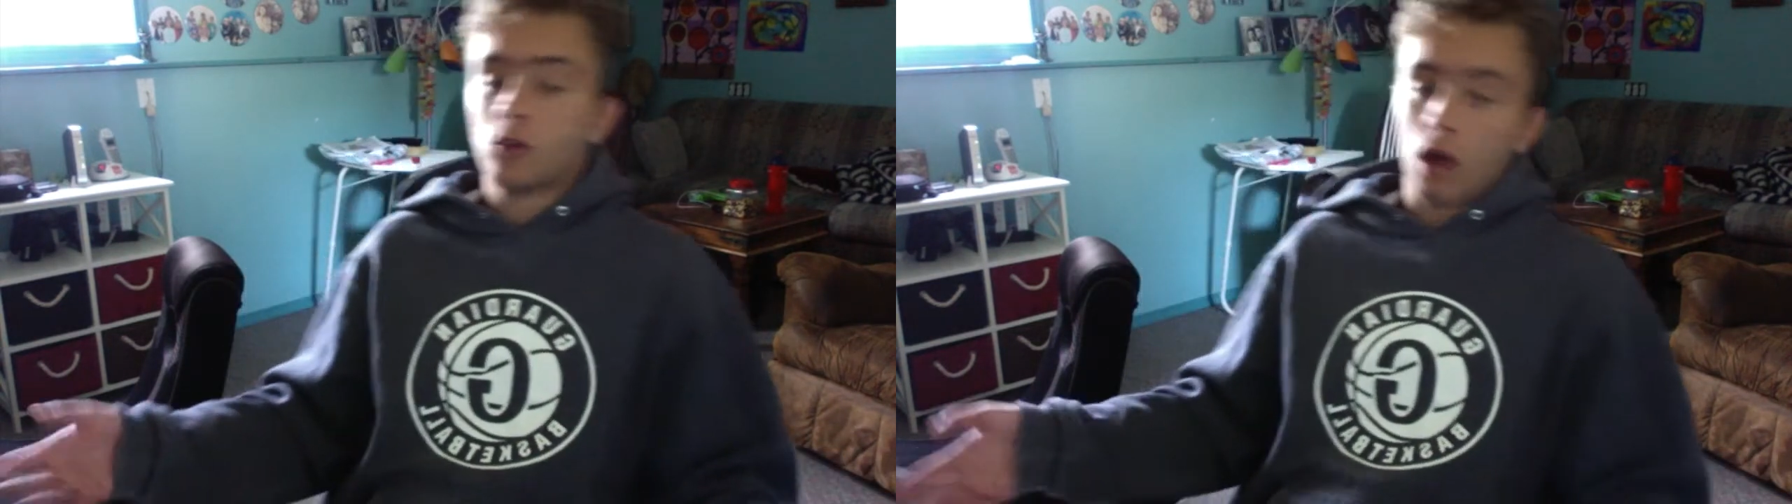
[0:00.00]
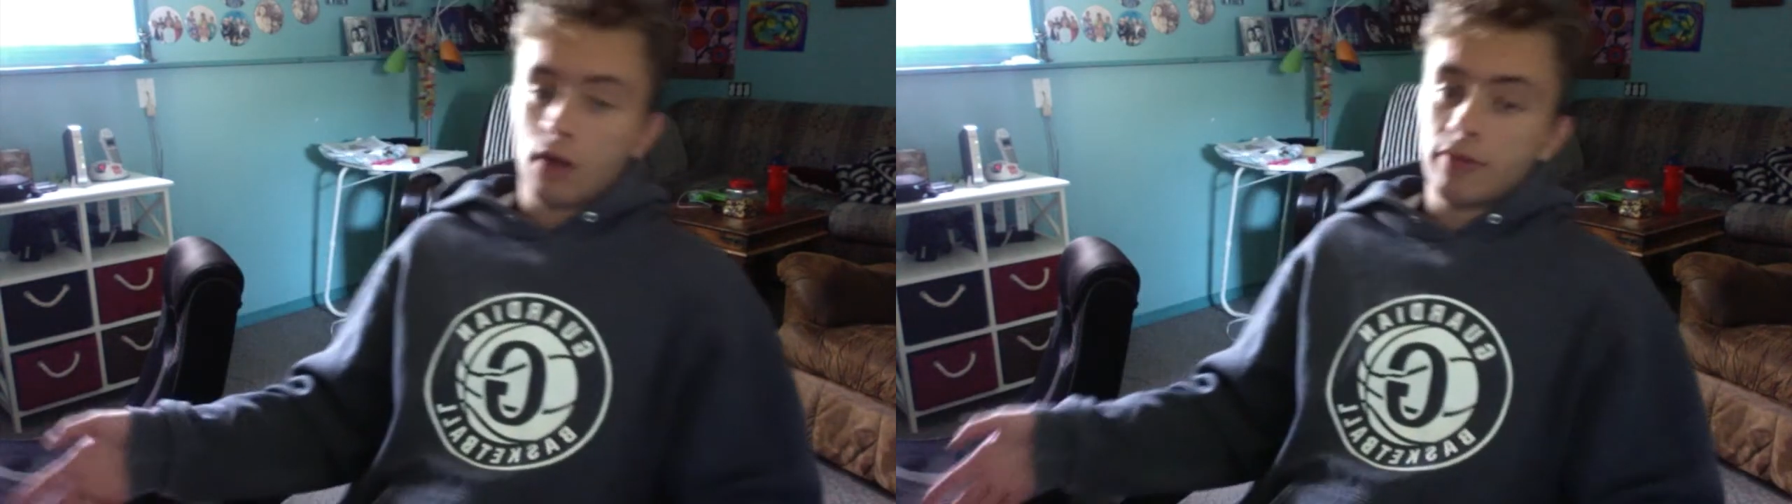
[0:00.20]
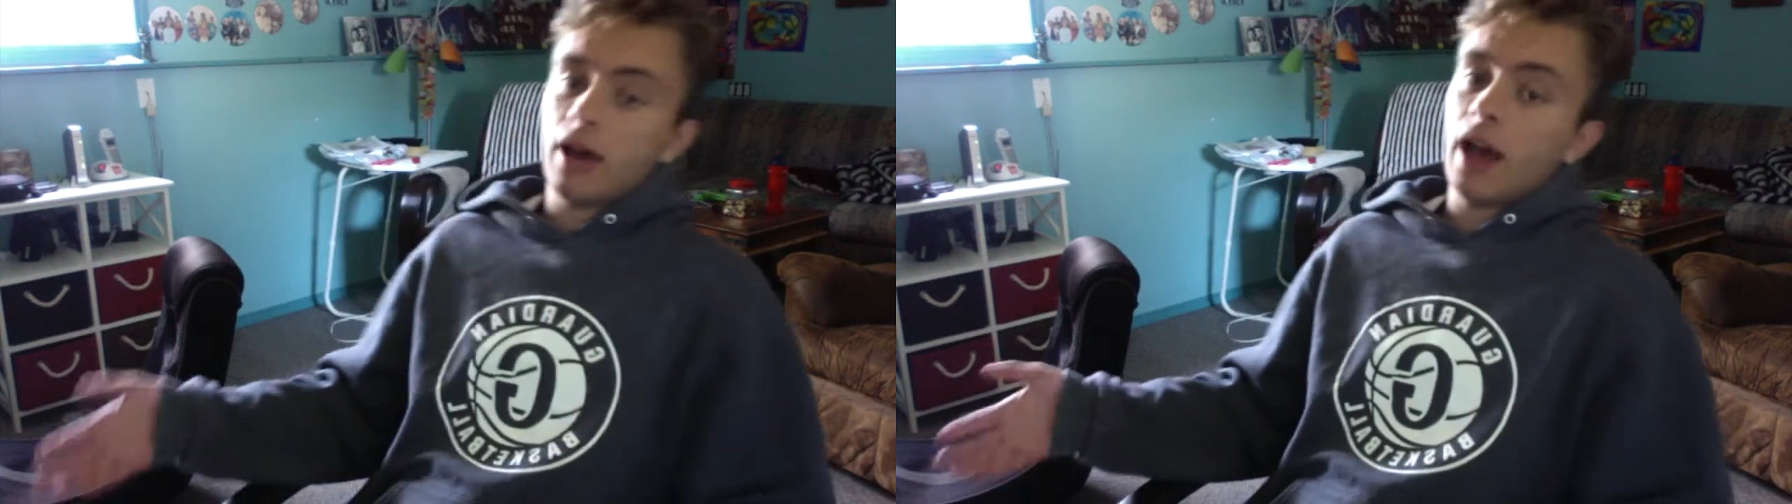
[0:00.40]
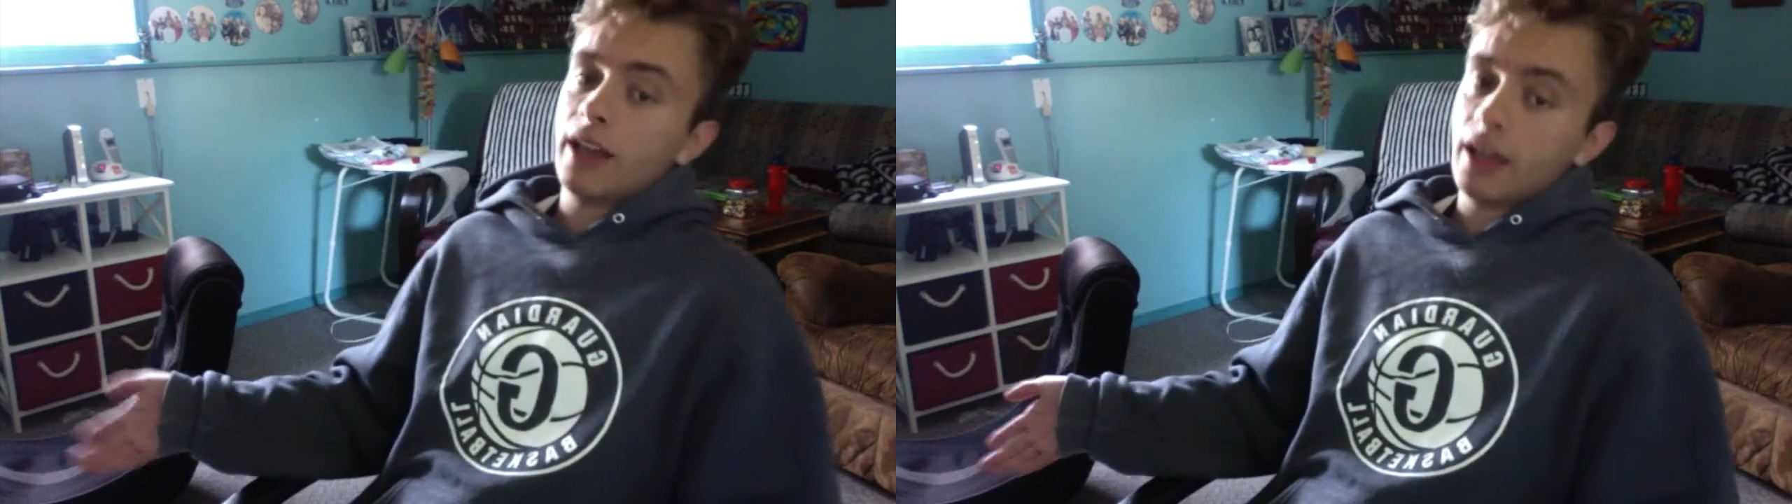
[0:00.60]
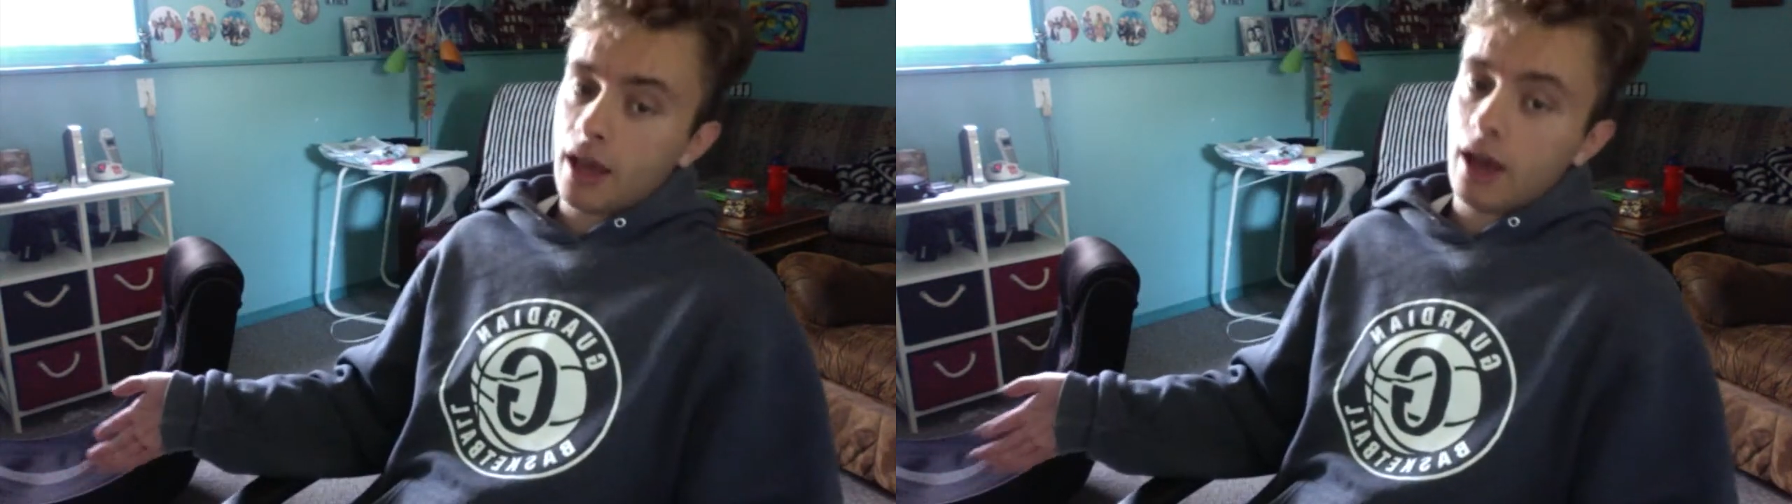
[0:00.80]
12, I
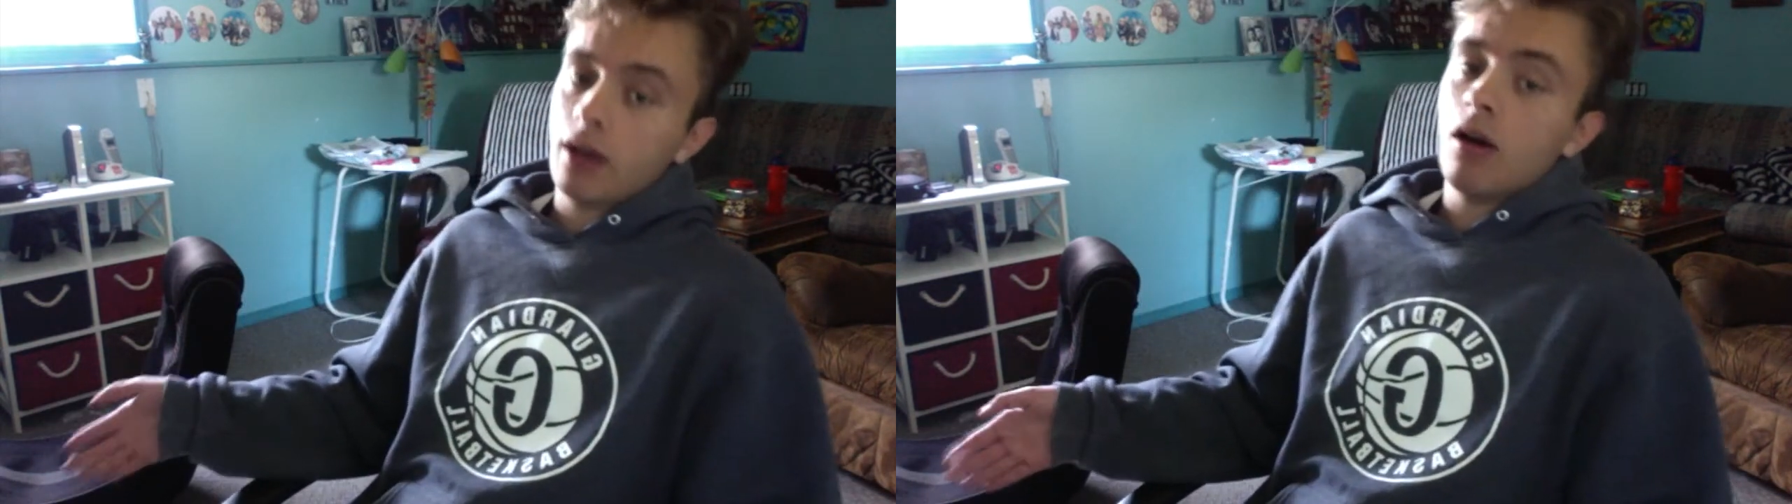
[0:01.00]
get cut.